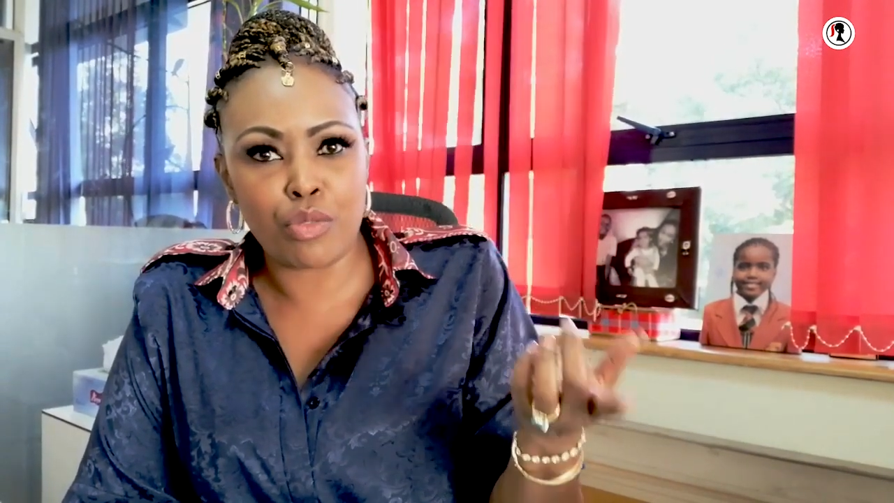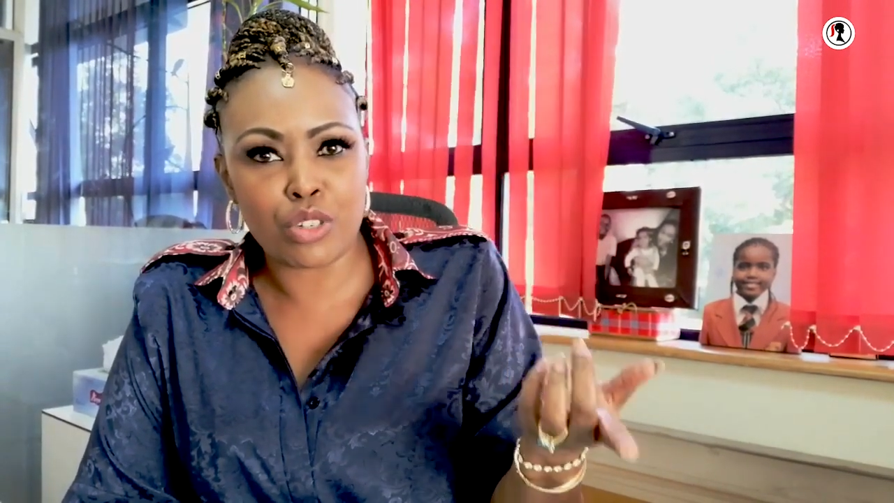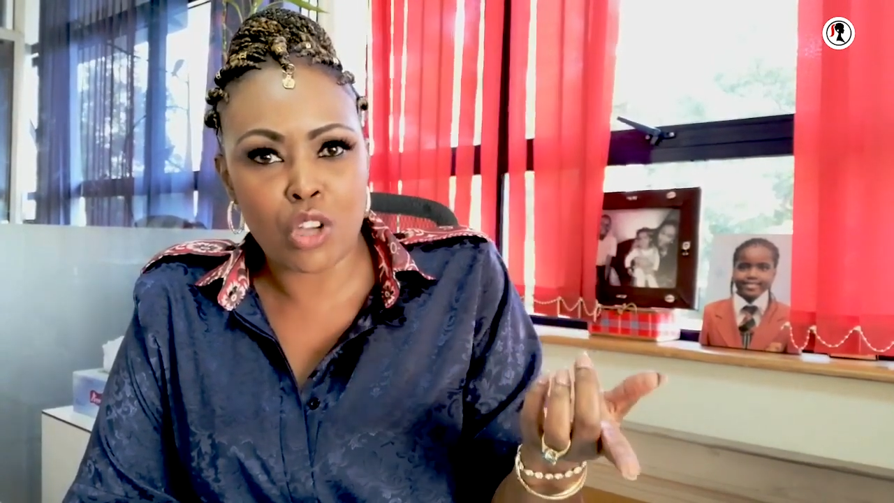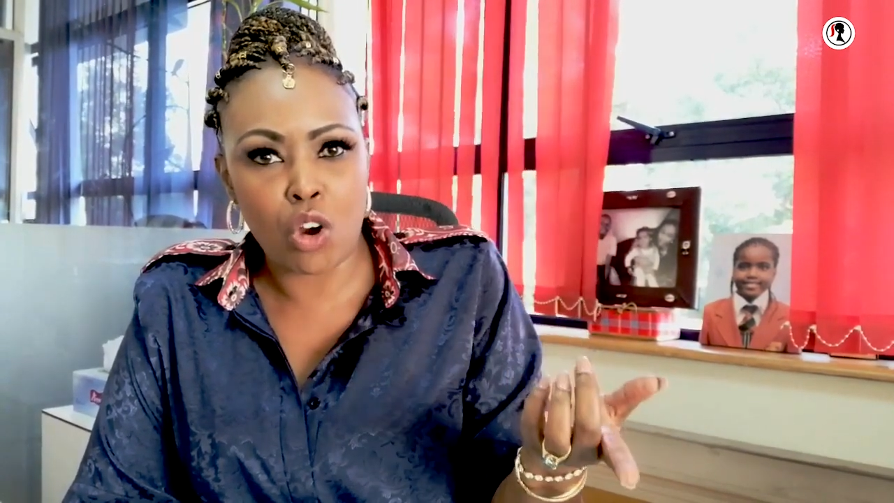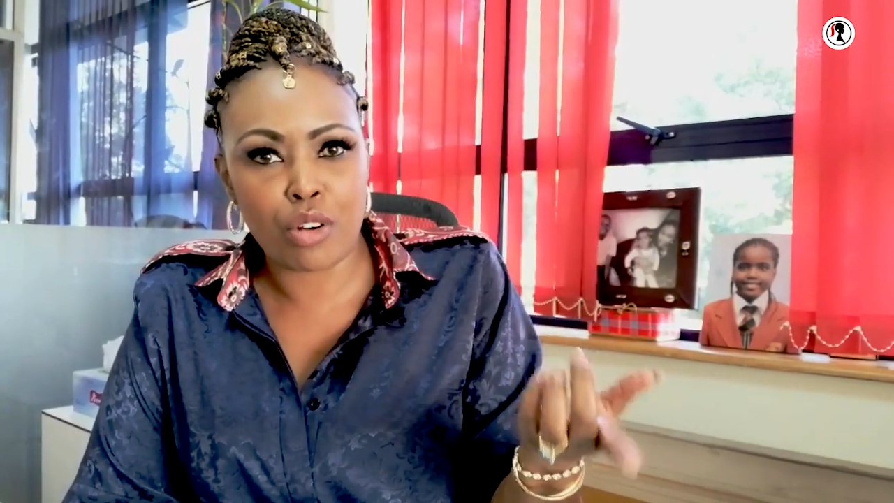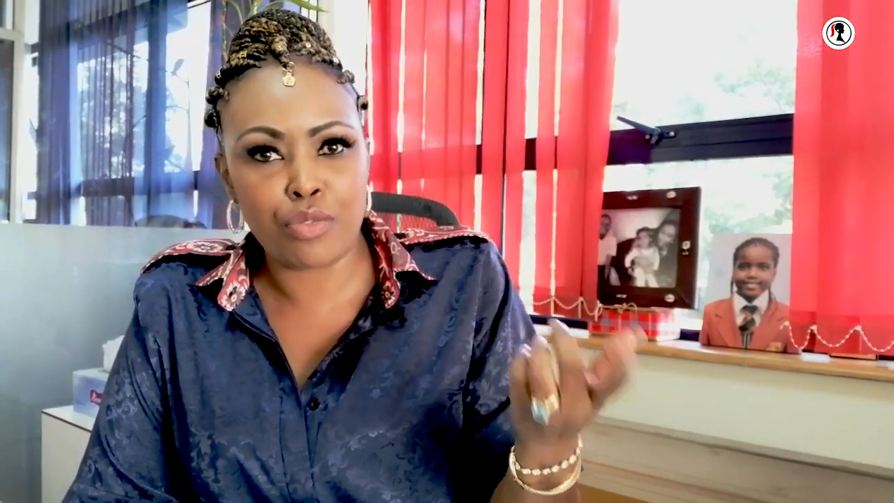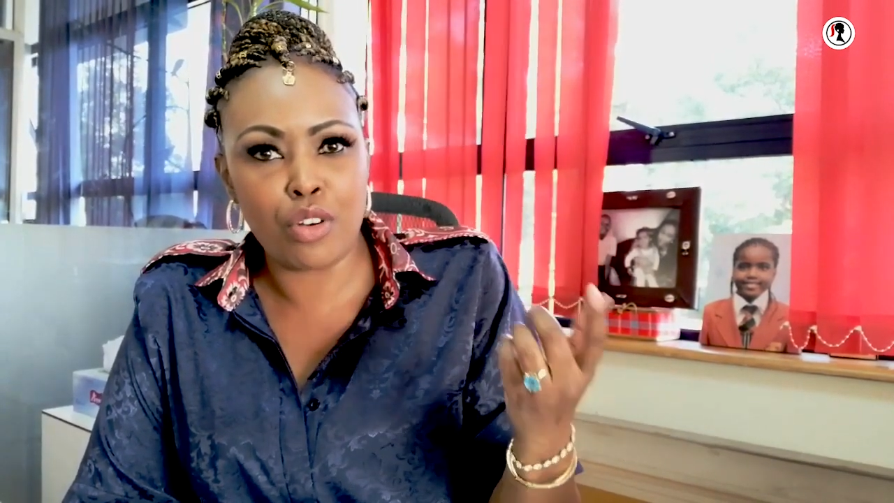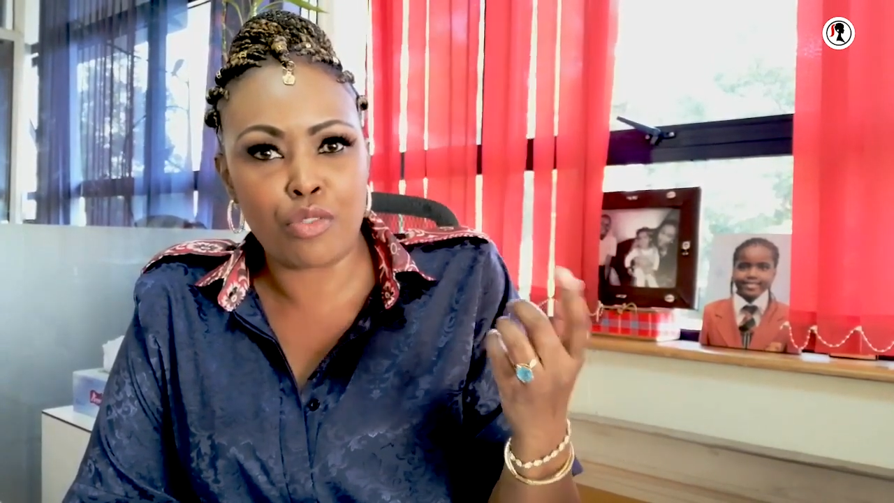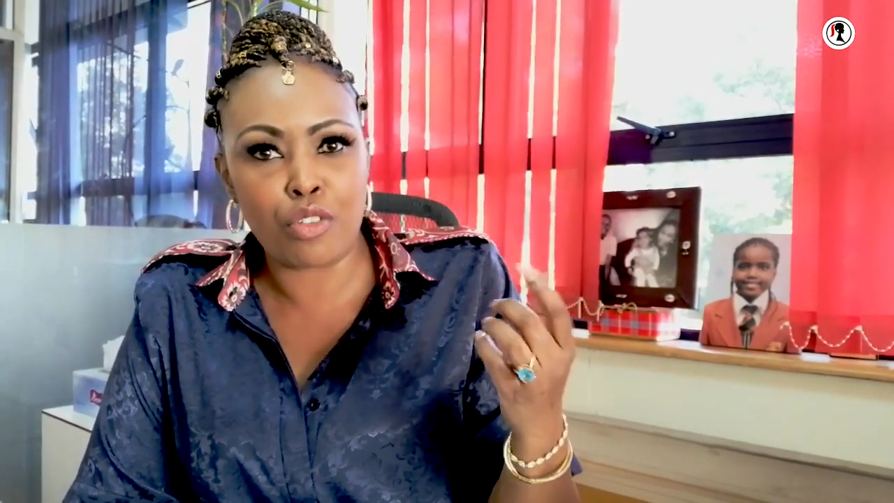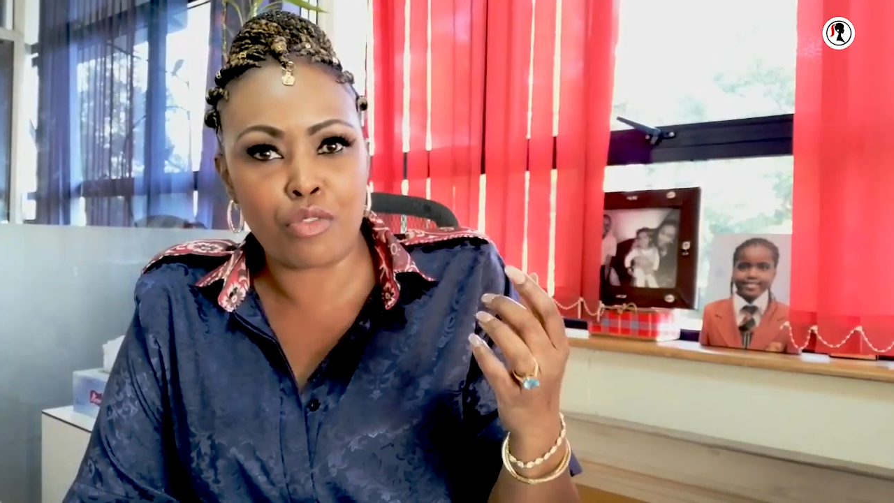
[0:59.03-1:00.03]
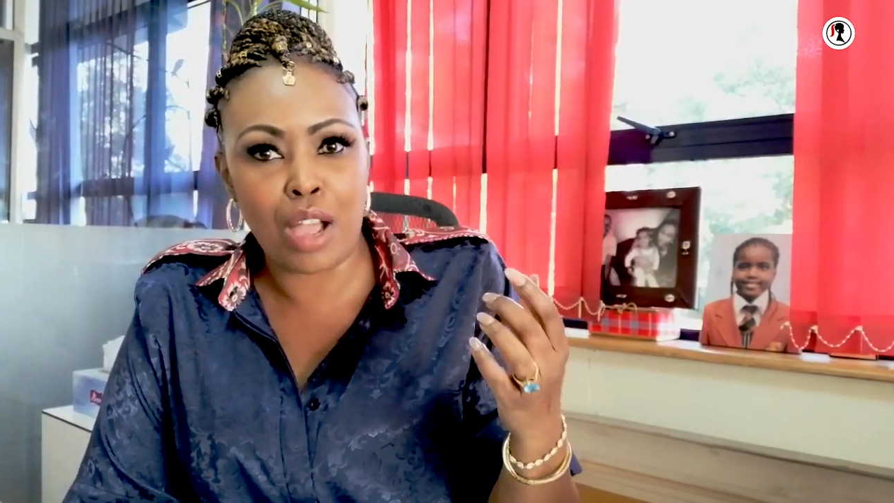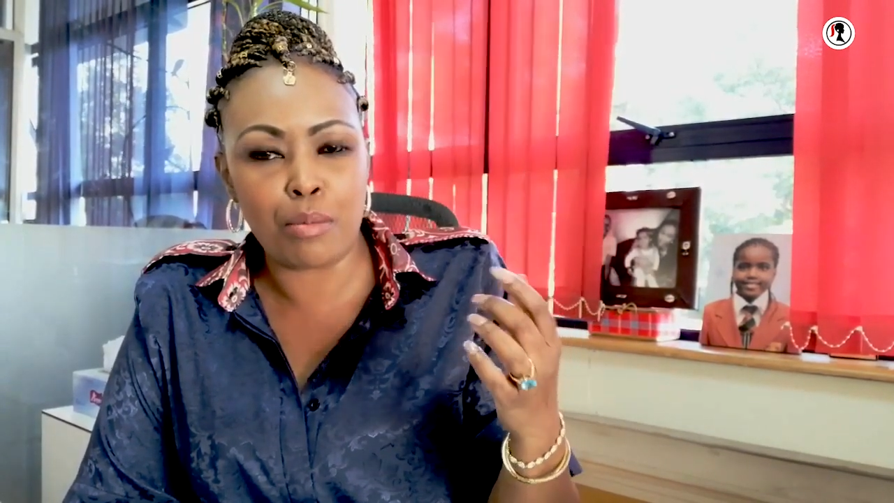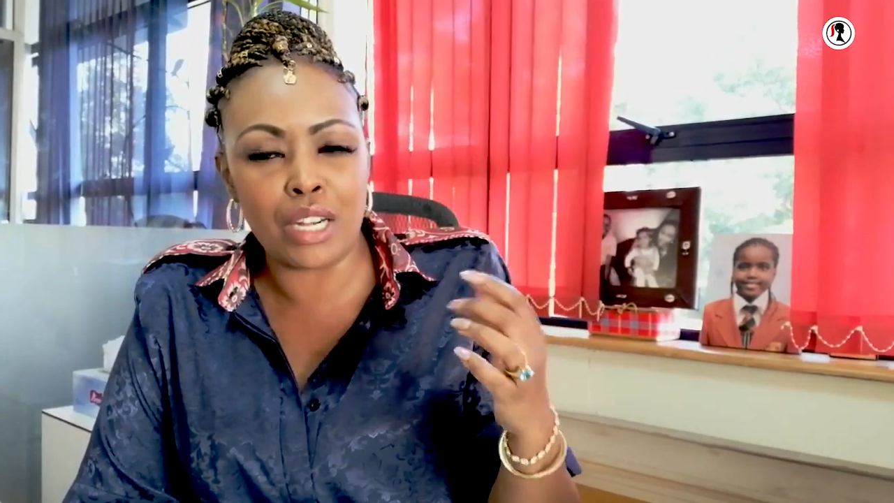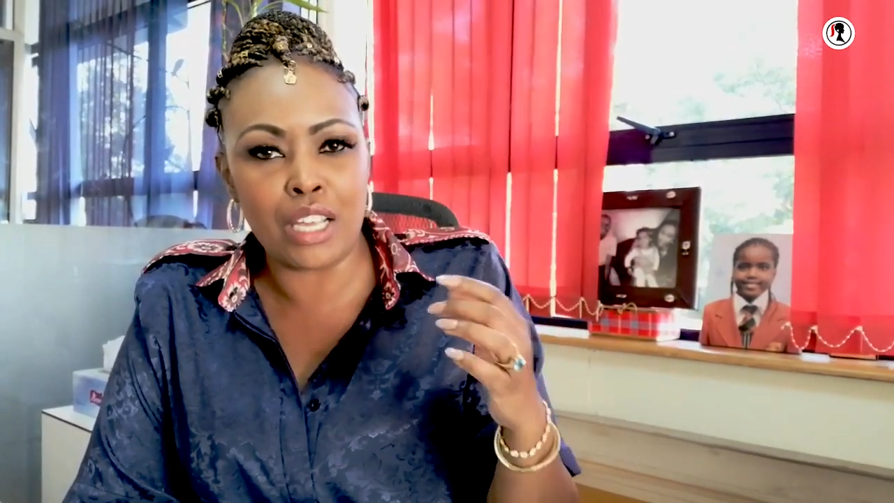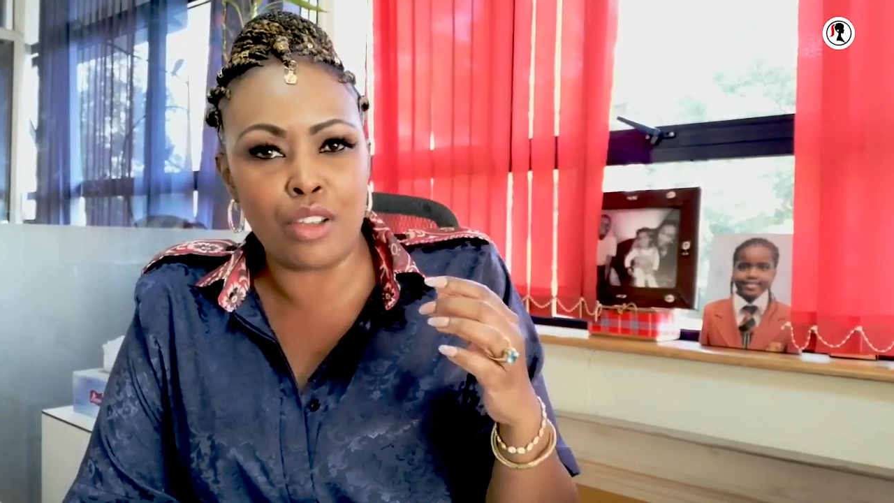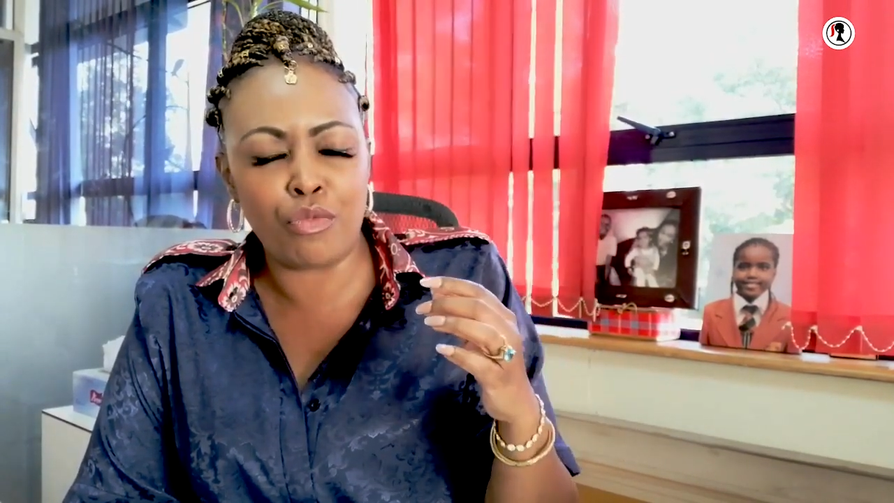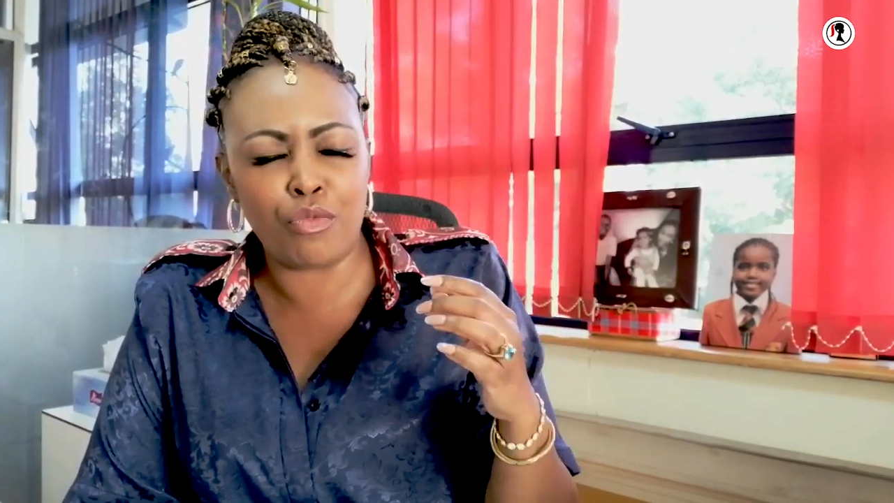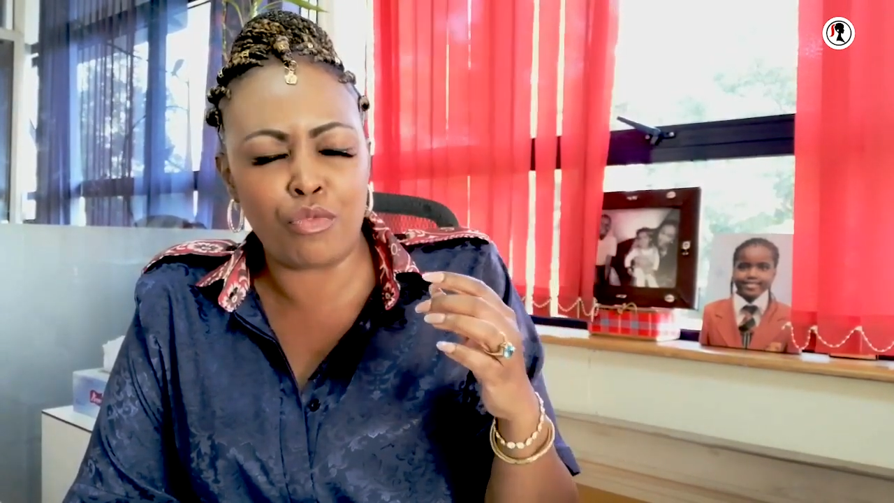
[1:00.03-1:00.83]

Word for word: photographer for family